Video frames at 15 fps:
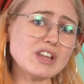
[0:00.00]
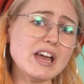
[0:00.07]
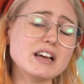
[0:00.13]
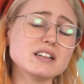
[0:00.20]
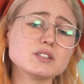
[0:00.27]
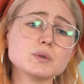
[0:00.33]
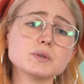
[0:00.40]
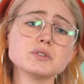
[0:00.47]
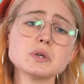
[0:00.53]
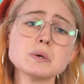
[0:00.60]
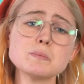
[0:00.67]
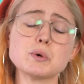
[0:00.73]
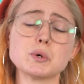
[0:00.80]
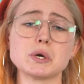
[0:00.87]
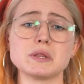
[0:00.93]
It's also
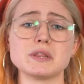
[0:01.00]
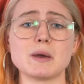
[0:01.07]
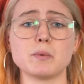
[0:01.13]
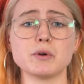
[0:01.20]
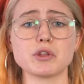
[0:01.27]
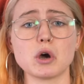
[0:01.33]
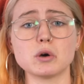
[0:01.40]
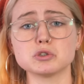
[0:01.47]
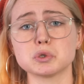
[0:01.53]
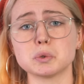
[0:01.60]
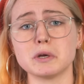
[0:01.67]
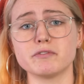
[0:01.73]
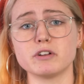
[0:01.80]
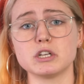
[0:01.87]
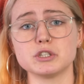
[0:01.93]
important that with cultural
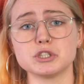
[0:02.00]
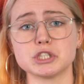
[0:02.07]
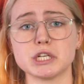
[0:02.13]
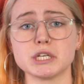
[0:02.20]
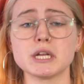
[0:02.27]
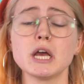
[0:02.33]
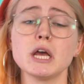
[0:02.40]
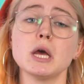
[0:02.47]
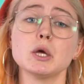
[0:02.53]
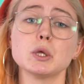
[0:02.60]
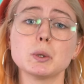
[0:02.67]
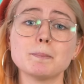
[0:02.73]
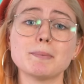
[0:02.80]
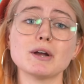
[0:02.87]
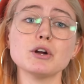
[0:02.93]
evolution,
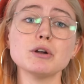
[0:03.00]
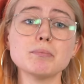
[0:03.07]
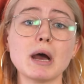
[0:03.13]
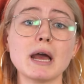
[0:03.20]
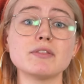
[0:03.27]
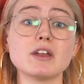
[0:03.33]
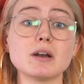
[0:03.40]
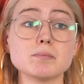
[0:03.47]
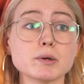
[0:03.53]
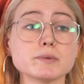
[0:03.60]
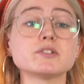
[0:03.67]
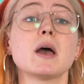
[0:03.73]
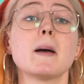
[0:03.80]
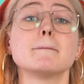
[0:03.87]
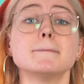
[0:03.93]
you bear in mind that it
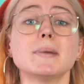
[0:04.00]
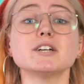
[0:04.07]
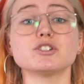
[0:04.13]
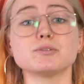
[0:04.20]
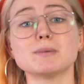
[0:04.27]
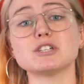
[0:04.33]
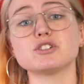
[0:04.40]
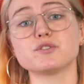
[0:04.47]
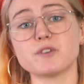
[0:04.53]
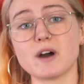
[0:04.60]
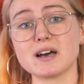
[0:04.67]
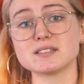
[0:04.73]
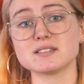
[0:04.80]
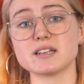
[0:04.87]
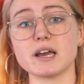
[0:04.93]
moves much
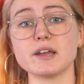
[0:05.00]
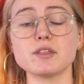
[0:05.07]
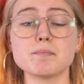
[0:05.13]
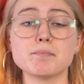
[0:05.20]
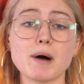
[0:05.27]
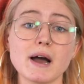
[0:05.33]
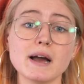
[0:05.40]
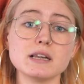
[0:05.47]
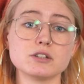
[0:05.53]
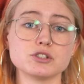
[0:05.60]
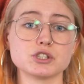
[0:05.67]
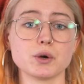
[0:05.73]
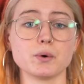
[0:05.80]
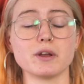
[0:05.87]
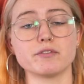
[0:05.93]
faster than
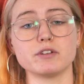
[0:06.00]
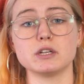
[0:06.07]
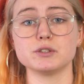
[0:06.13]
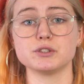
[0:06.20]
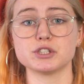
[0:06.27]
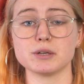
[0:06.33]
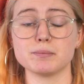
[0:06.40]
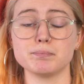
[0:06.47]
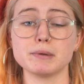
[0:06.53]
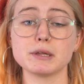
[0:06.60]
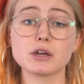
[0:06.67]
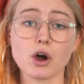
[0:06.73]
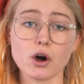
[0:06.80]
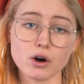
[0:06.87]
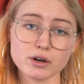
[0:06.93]
biological evolution,
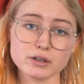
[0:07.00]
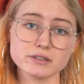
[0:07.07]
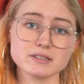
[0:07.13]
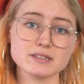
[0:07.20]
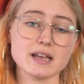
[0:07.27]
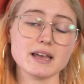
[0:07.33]
because